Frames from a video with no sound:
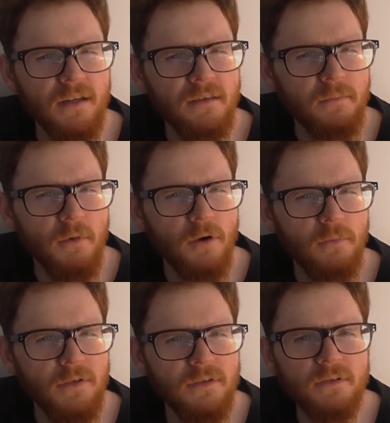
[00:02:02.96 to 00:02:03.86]
at the
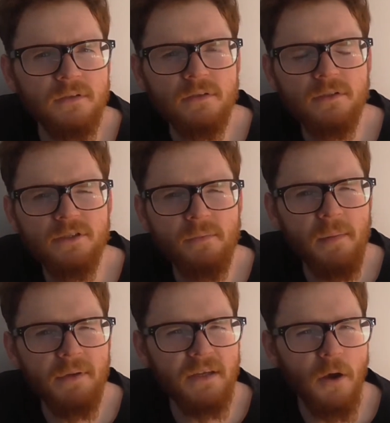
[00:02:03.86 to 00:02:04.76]
moment. She
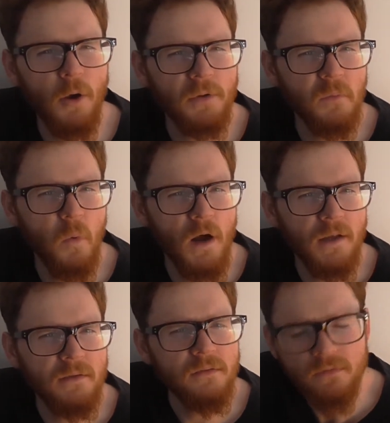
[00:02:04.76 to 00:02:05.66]
might be the only one.